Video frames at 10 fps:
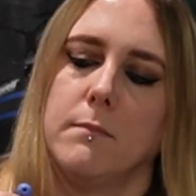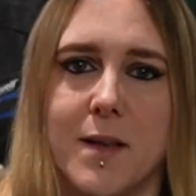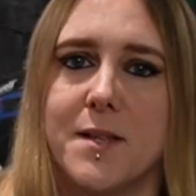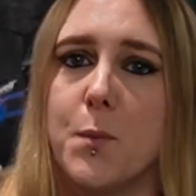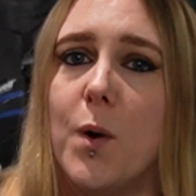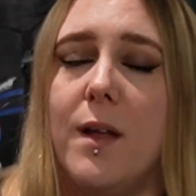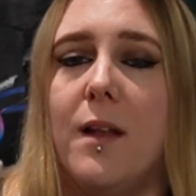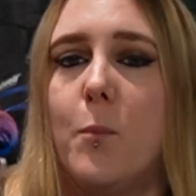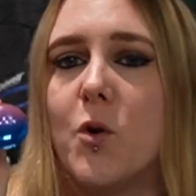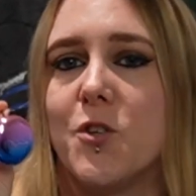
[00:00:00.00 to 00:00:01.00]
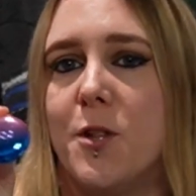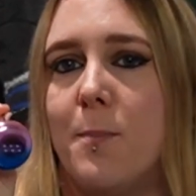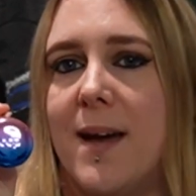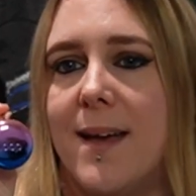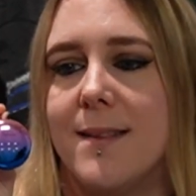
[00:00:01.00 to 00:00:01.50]
So while I'm watching the
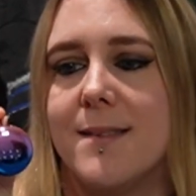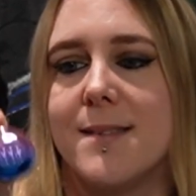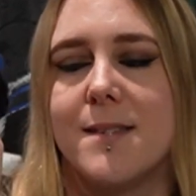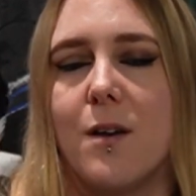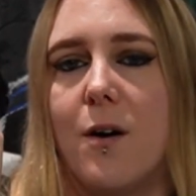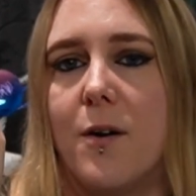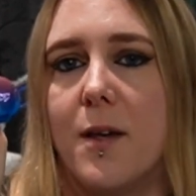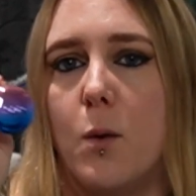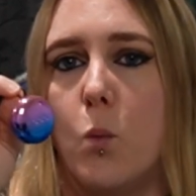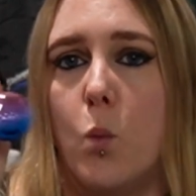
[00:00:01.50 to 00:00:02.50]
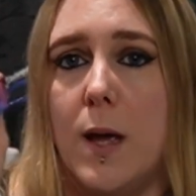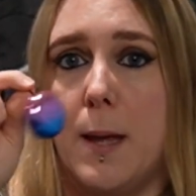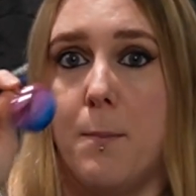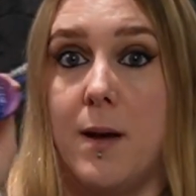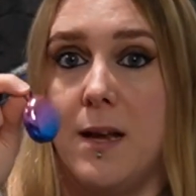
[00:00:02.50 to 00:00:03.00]
bands, I
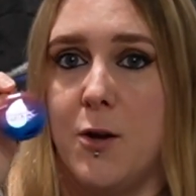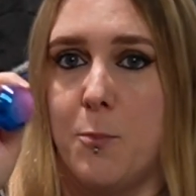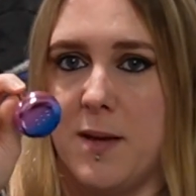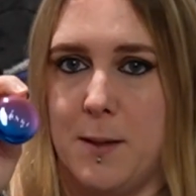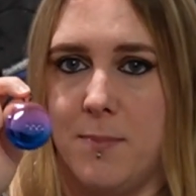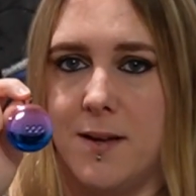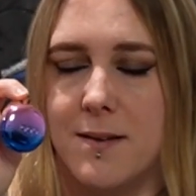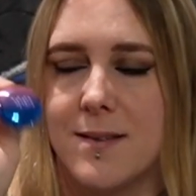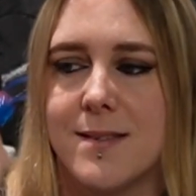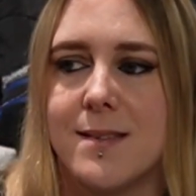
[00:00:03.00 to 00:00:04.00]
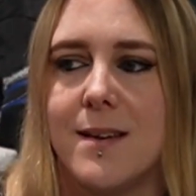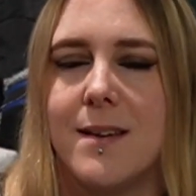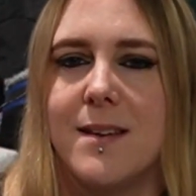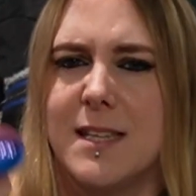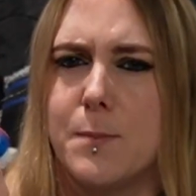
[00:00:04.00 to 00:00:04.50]
wear my loop earplugs,
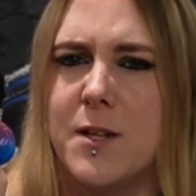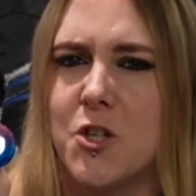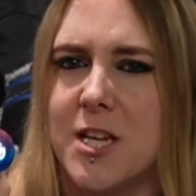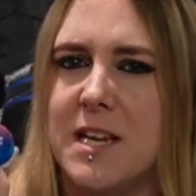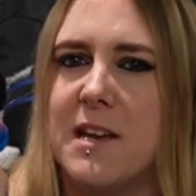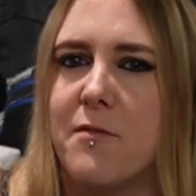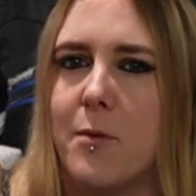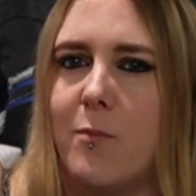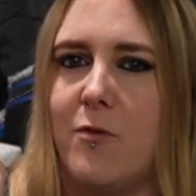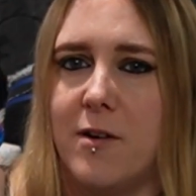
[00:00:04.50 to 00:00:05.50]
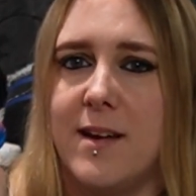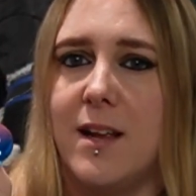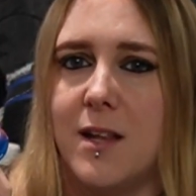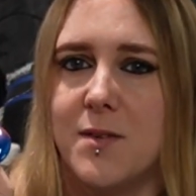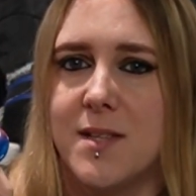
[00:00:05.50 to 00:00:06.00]
especially if I'm very
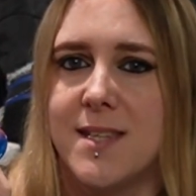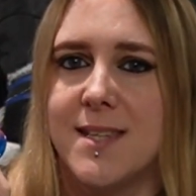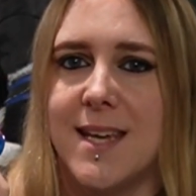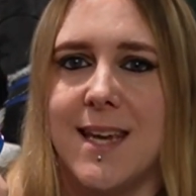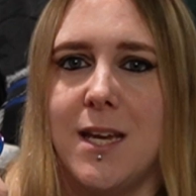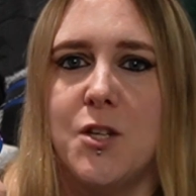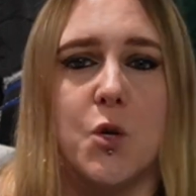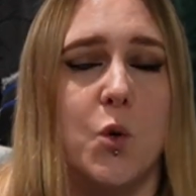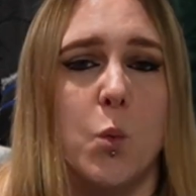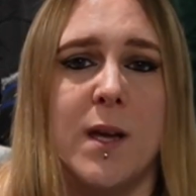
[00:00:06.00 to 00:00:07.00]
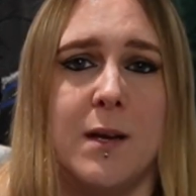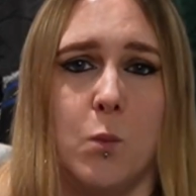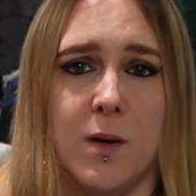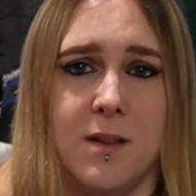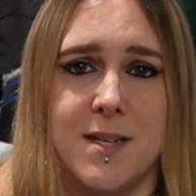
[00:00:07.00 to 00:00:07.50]
close to the stage or in
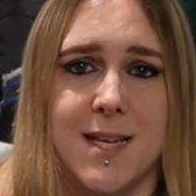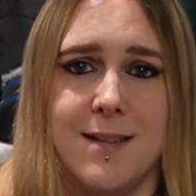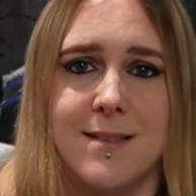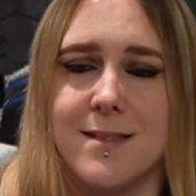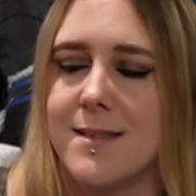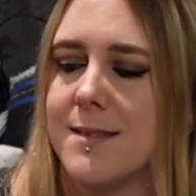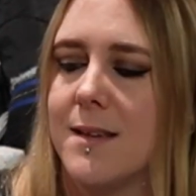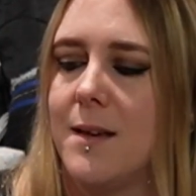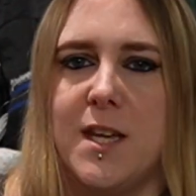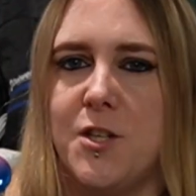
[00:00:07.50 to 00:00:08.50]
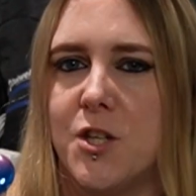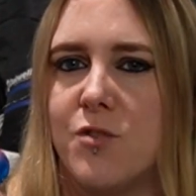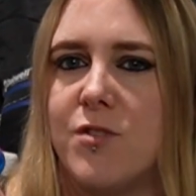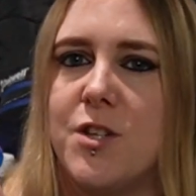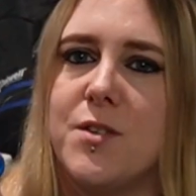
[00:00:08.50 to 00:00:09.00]
one of the tents. It just
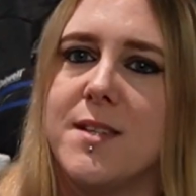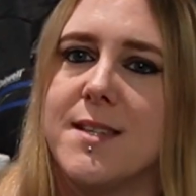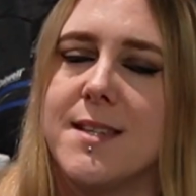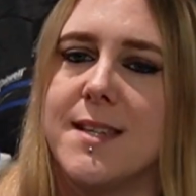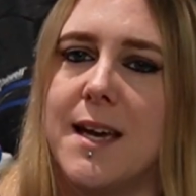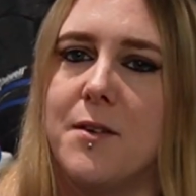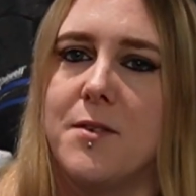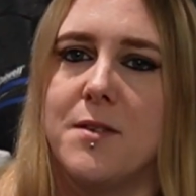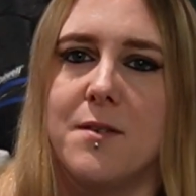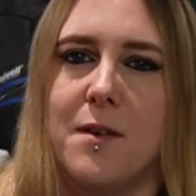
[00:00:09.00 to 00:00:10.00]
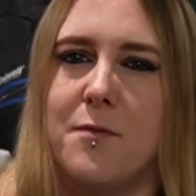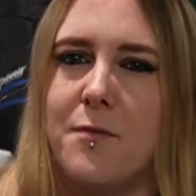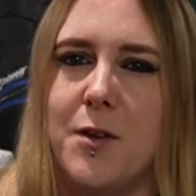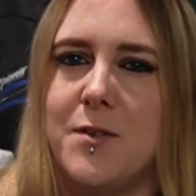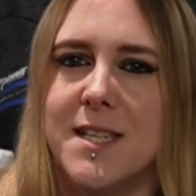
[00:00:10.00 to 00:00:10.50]
reduces the sound a
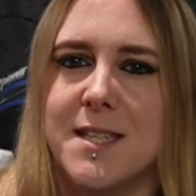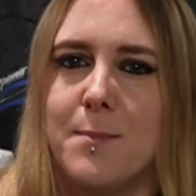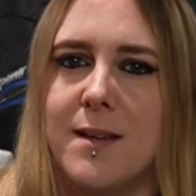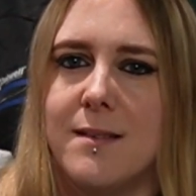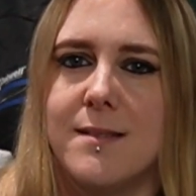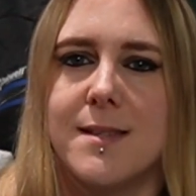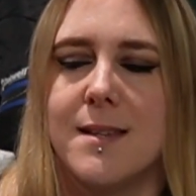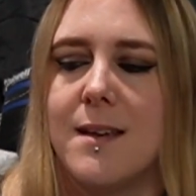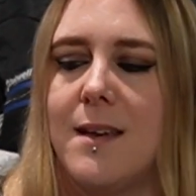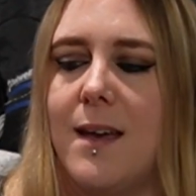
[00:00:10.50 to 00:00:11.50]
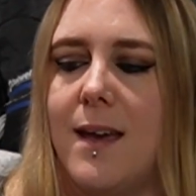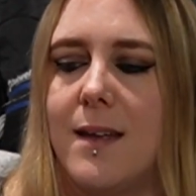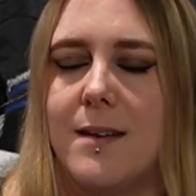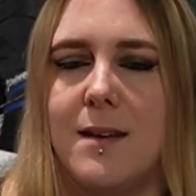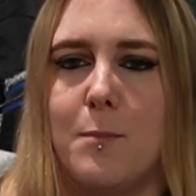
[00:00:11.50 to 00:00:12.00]
few decibels
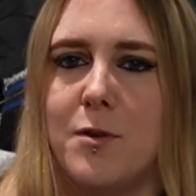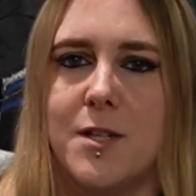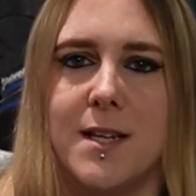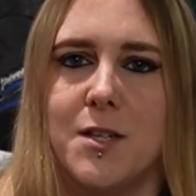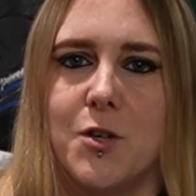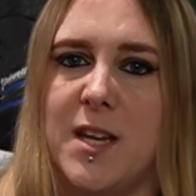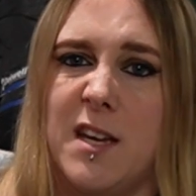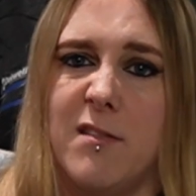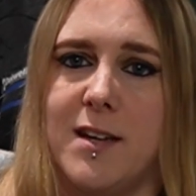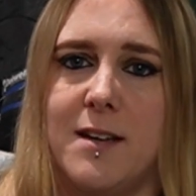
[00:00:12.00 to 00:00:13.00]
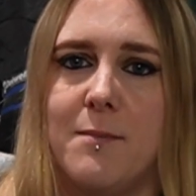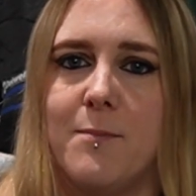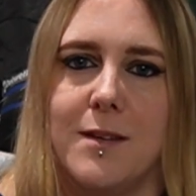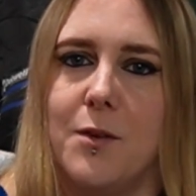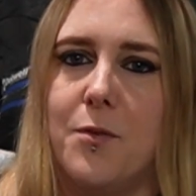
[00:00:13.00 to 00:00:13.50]
and protects your hearing.
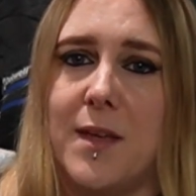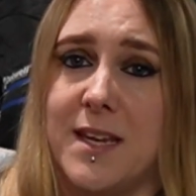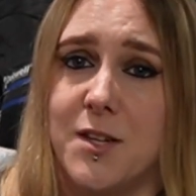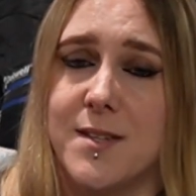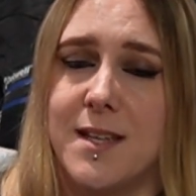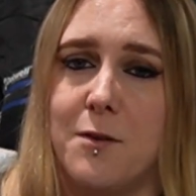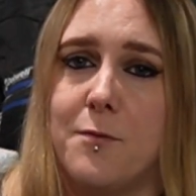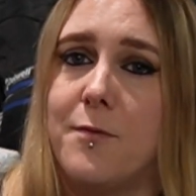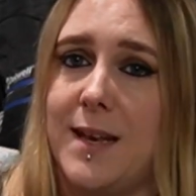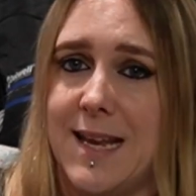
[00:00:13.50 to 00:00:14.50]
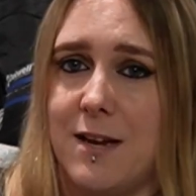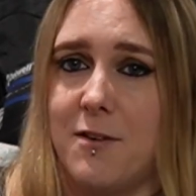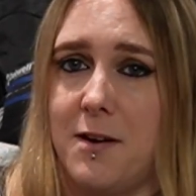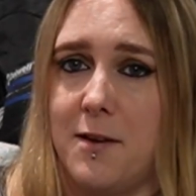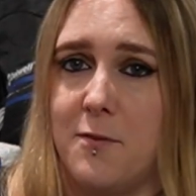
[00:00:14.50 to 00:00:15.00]
You'll thank yourself later
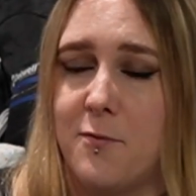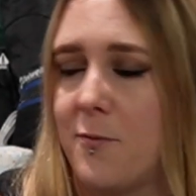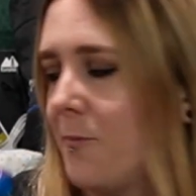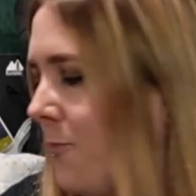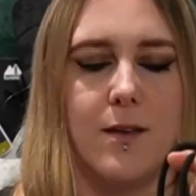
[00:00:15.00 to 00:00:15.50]
in life.